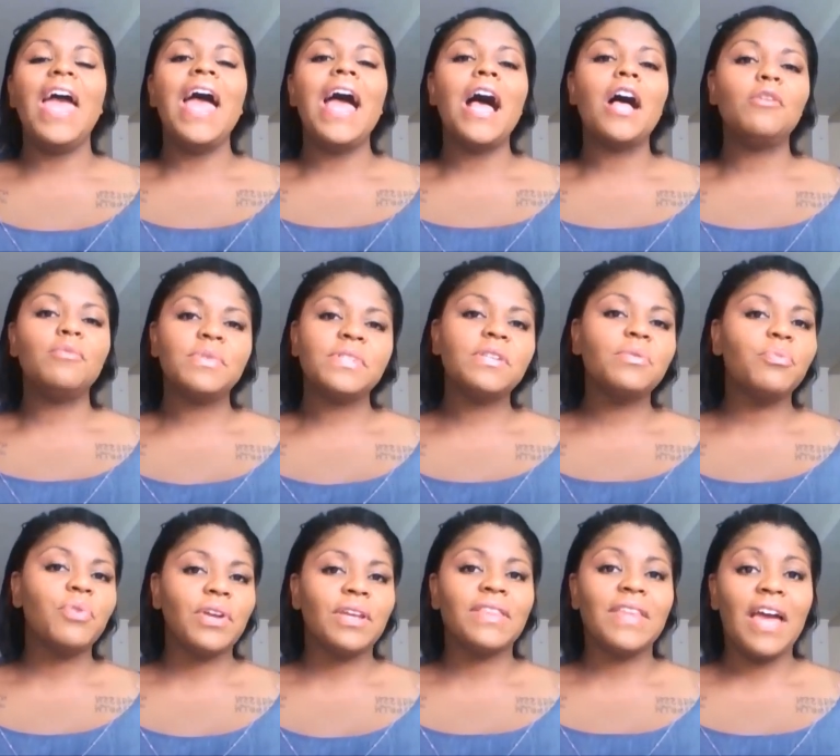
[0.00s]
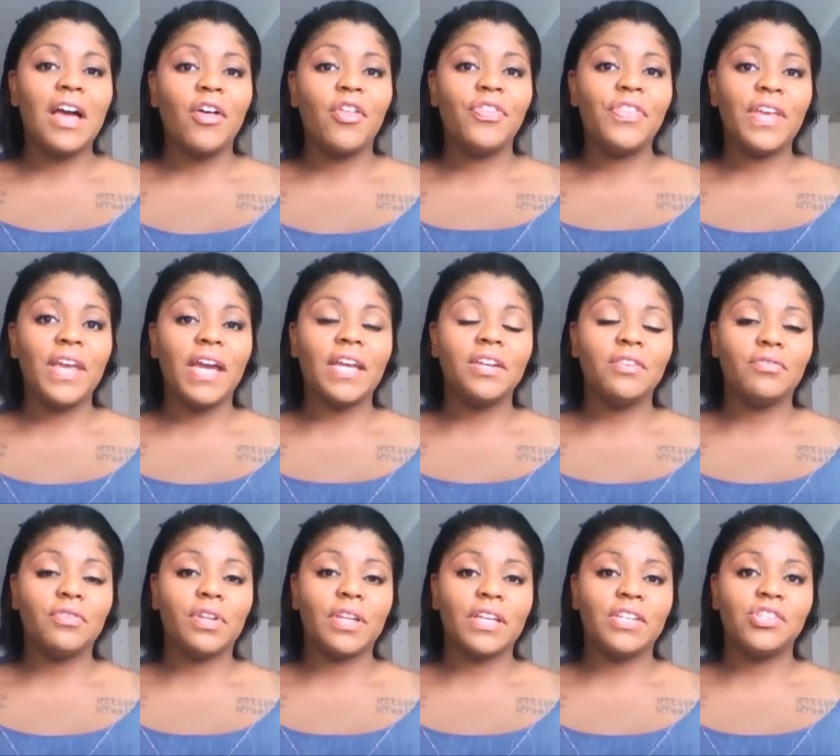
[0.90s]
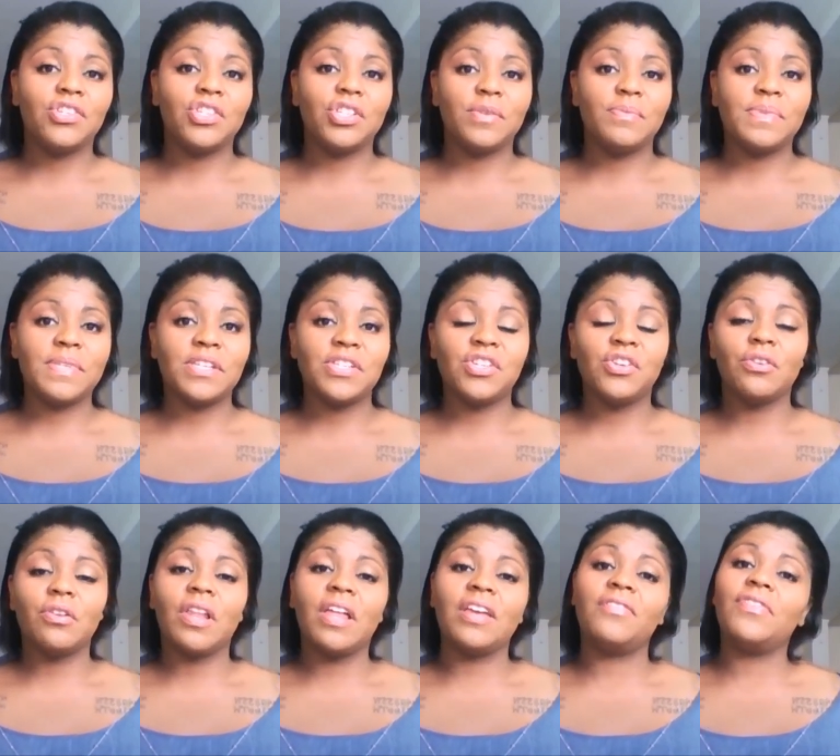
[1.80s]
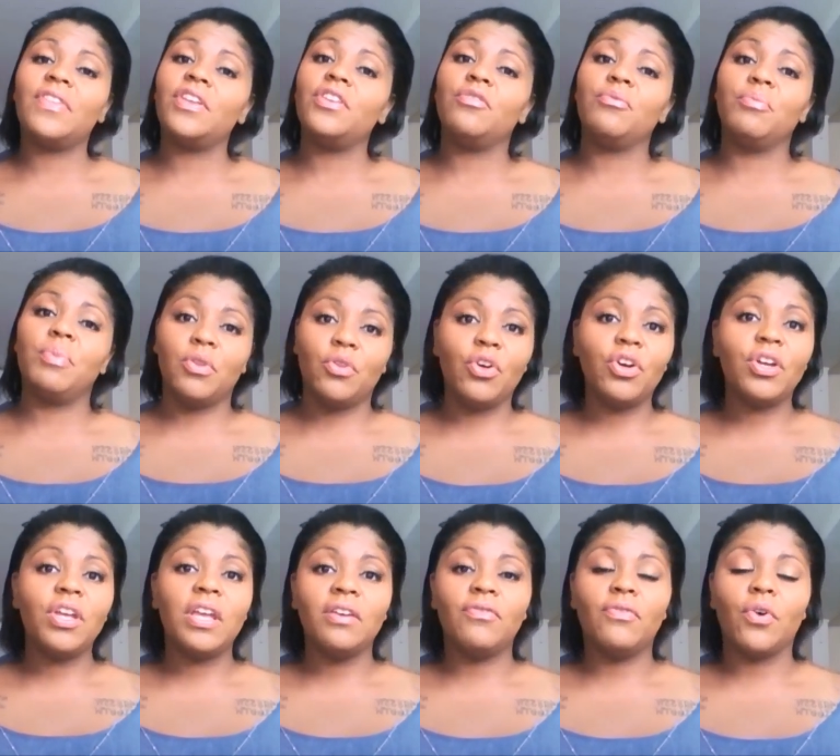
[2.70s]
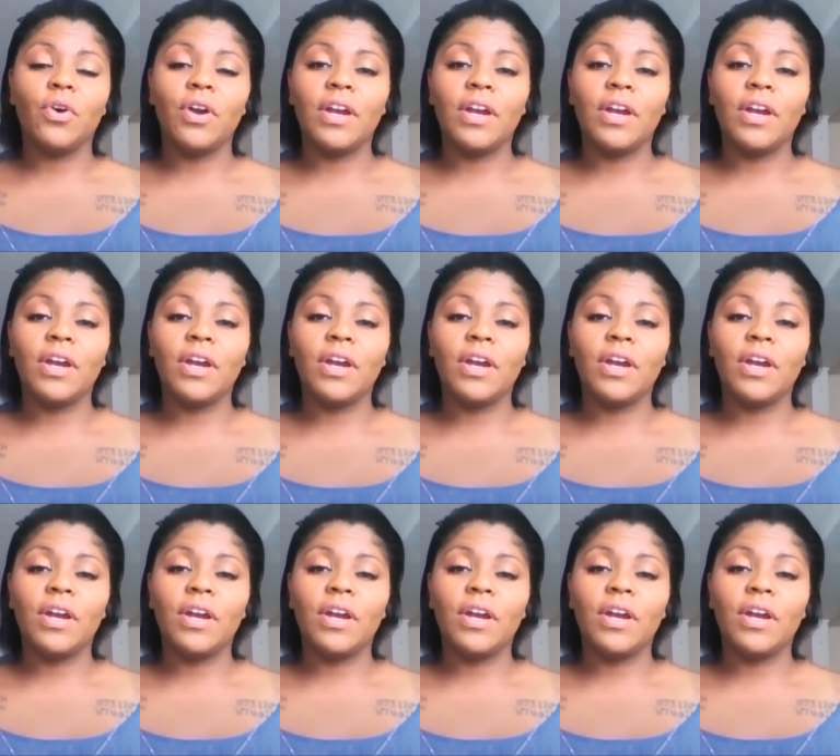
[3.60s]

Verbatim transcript: helps to bring the healthy kind of relationships into your life that you've been looking for